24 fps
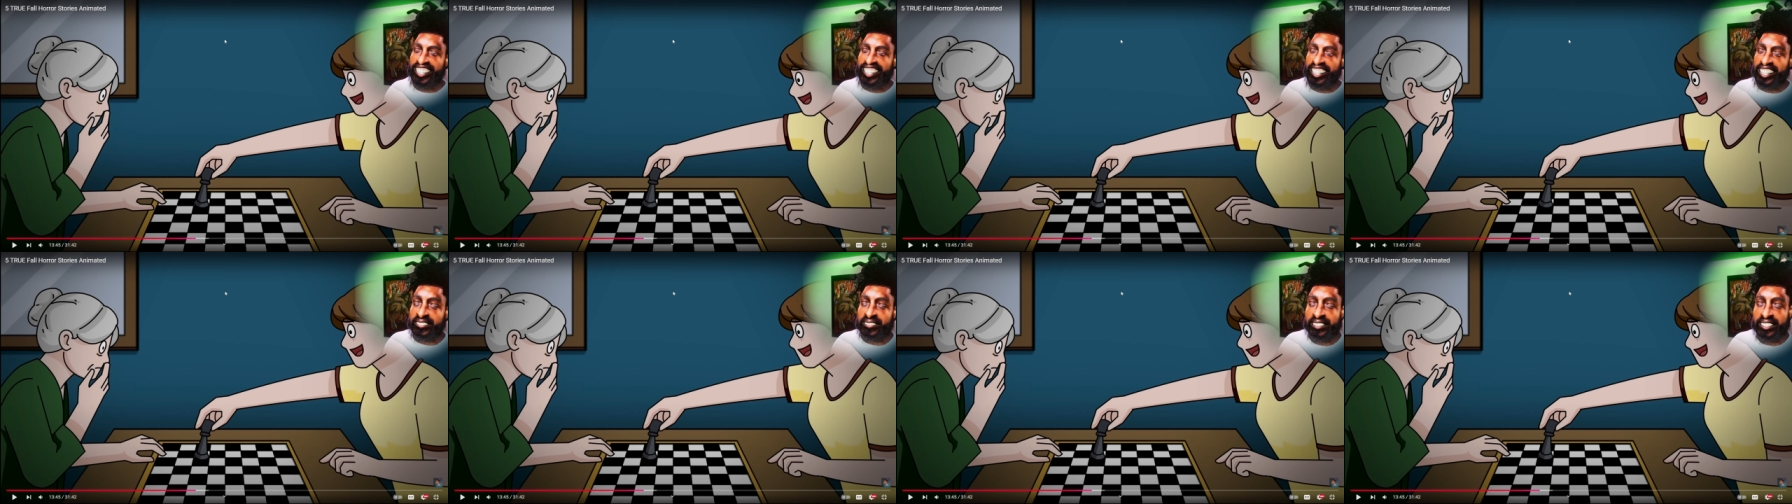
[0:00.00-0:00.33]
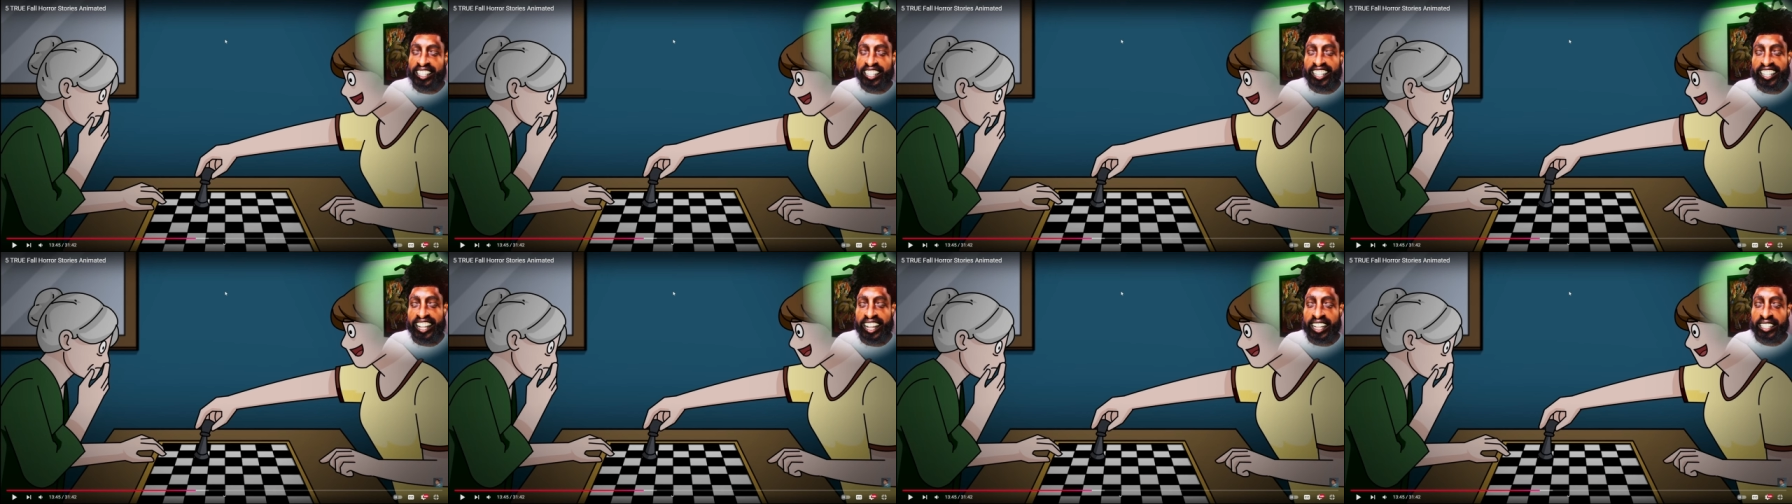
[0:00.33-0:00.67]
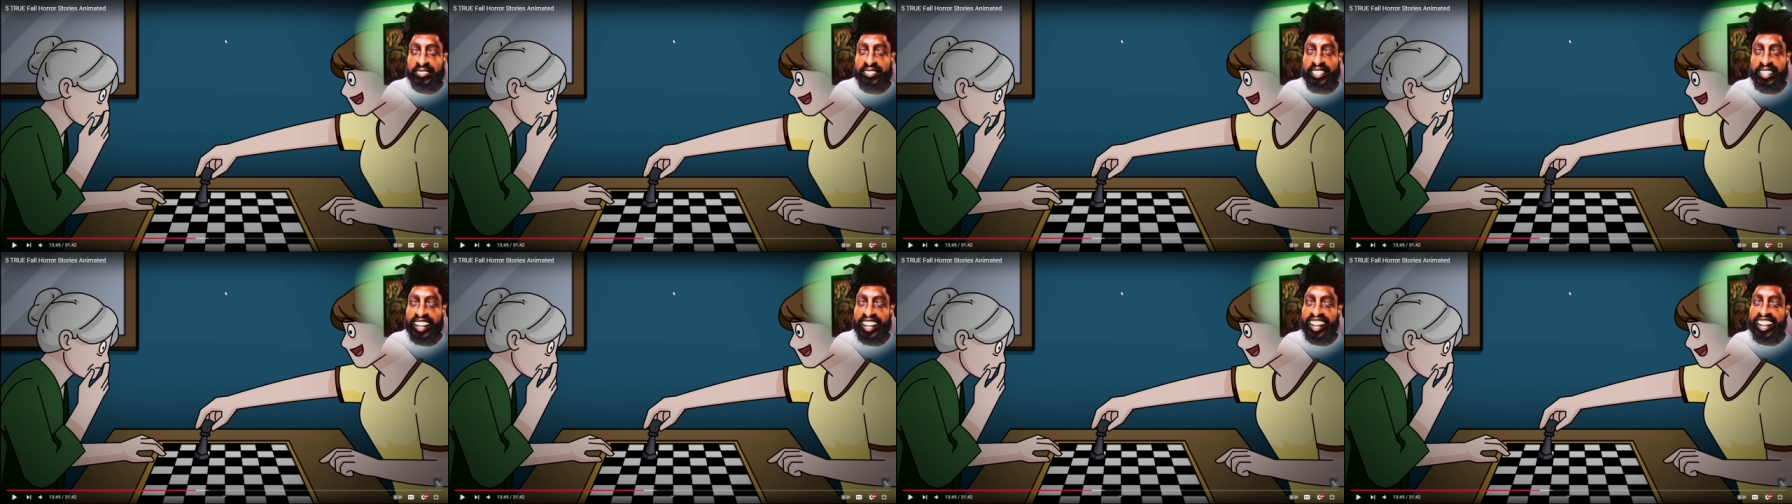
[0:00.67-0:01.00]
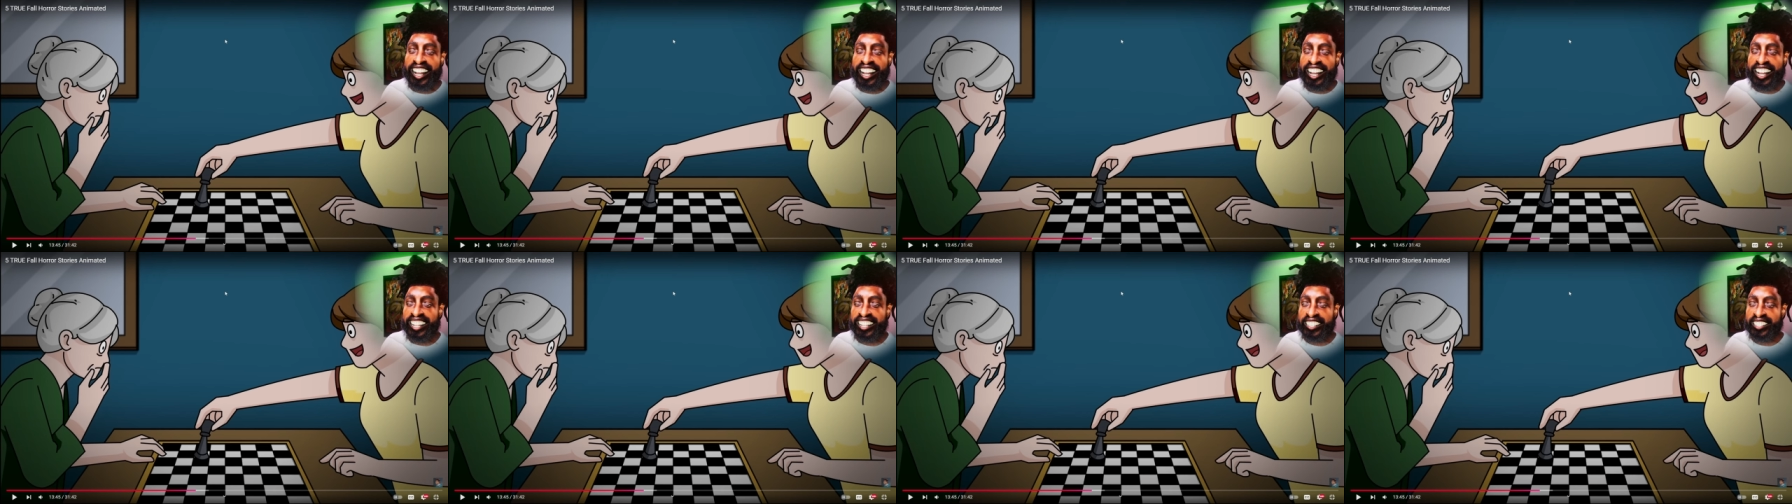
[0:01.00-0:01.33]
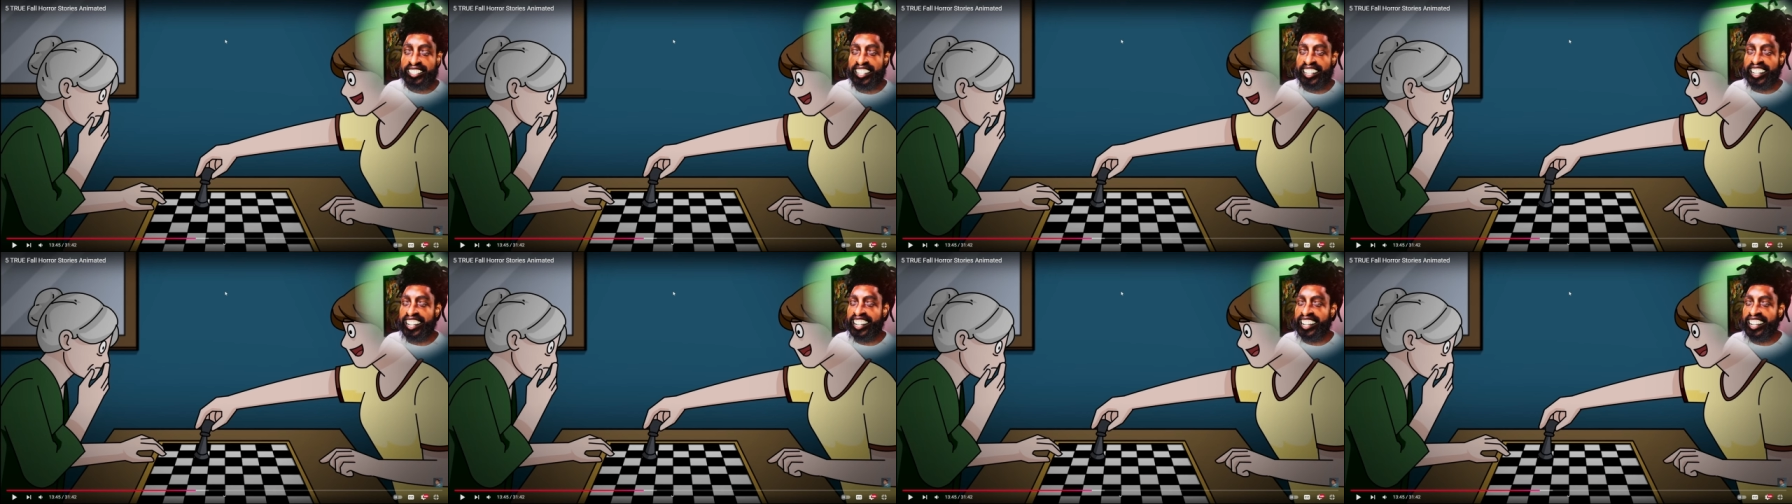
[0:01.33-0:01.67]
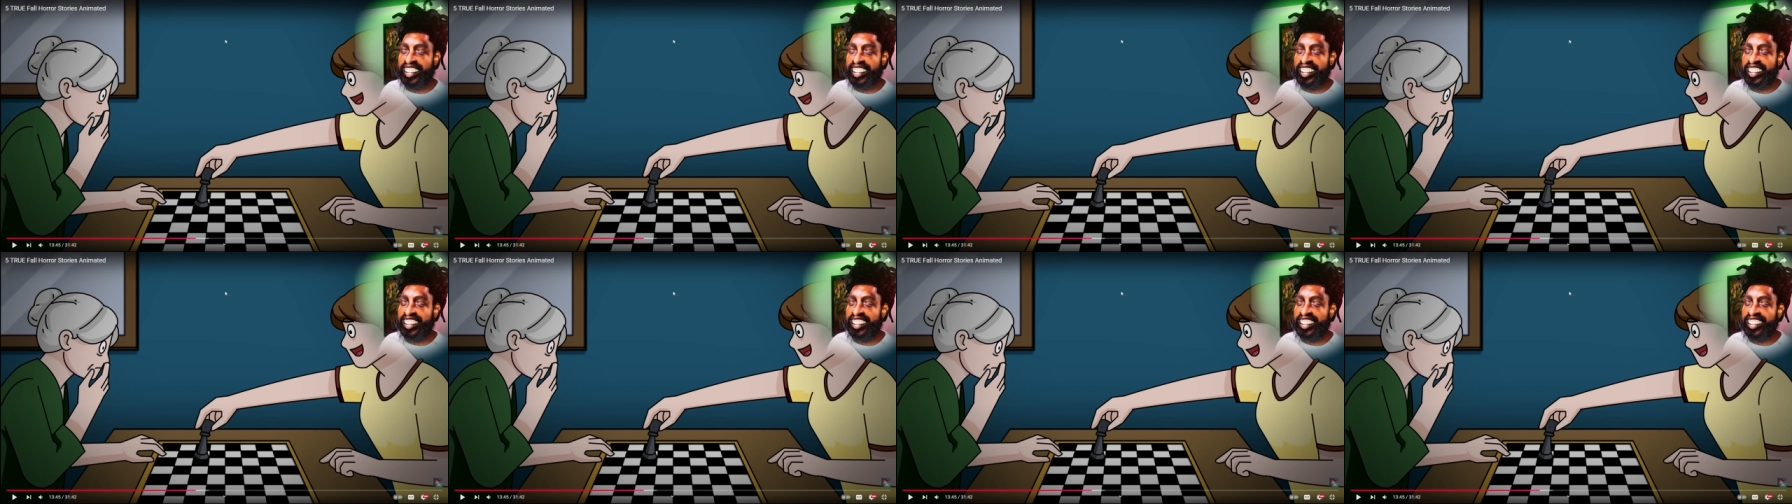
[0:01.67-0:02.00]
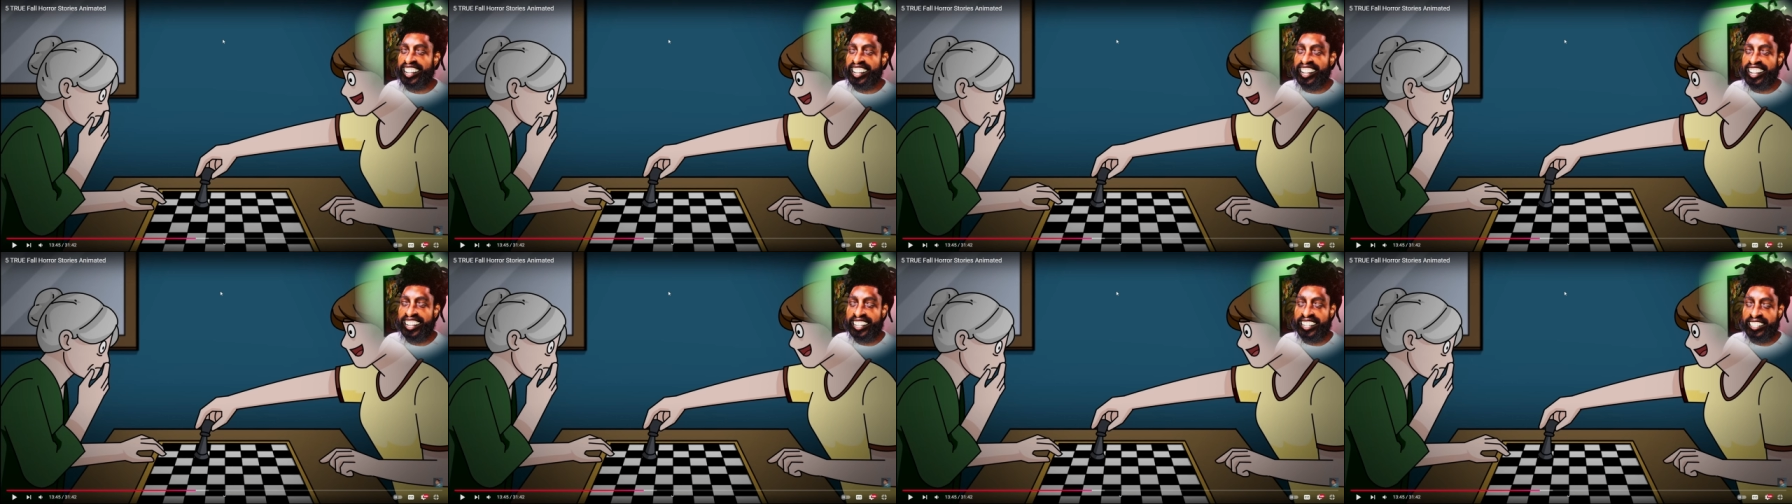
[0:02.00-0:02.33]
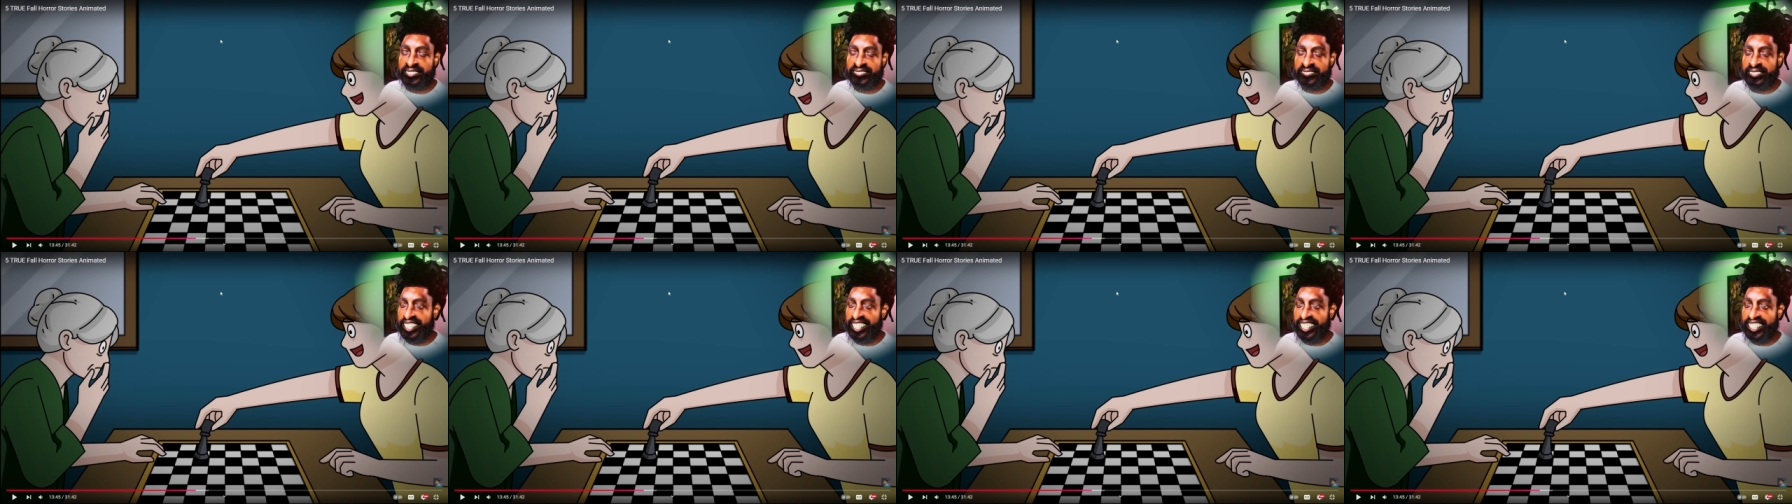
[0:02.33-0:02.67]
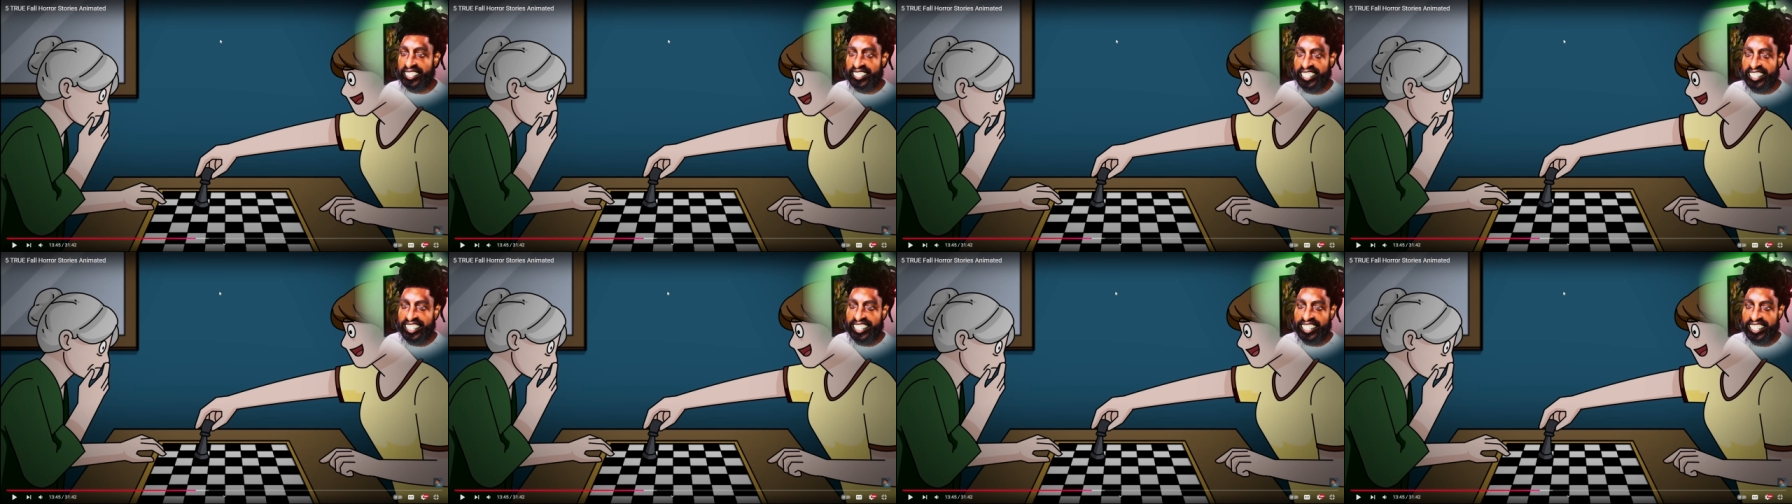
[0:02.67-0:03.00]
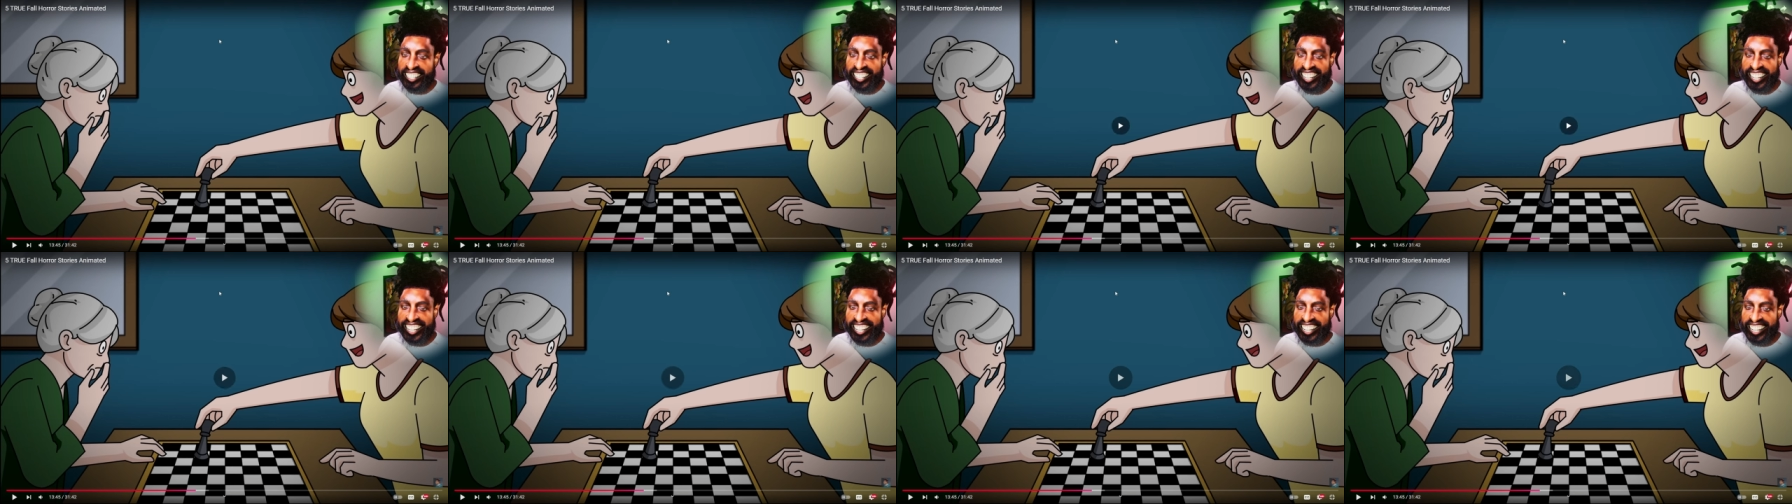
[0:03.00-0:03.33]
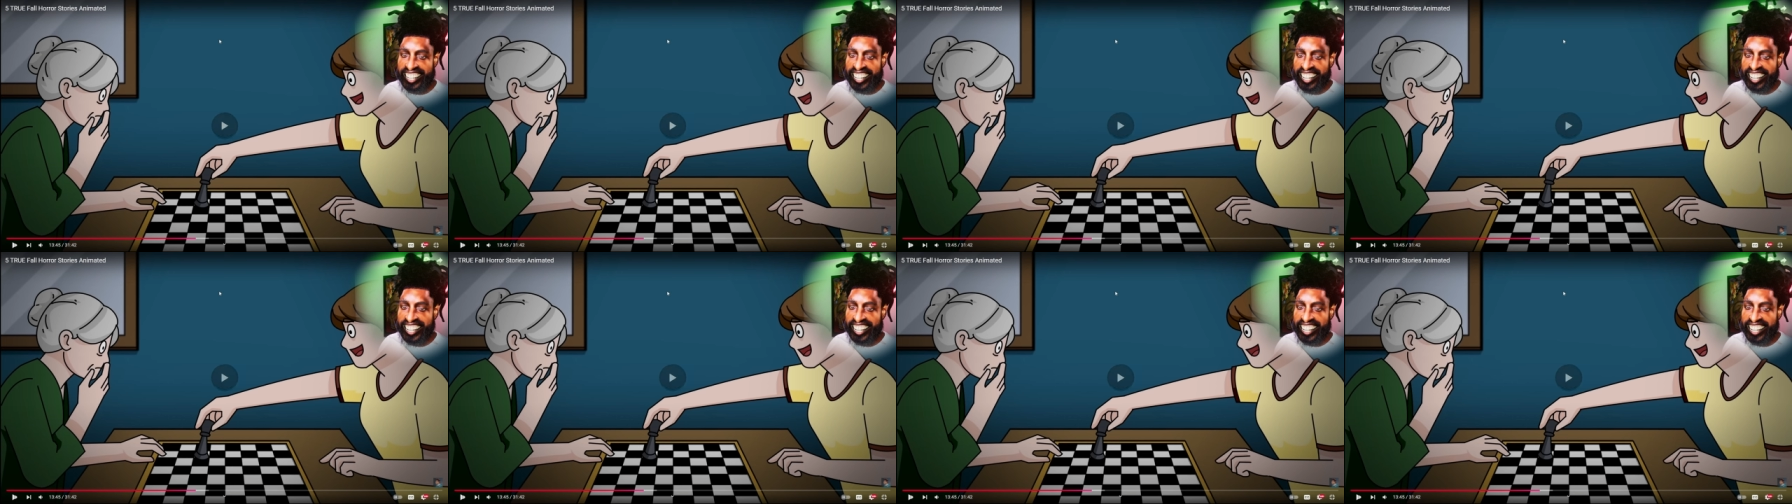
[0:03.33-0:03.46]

let me stop breaking these videos down, man. We gonna let it slide.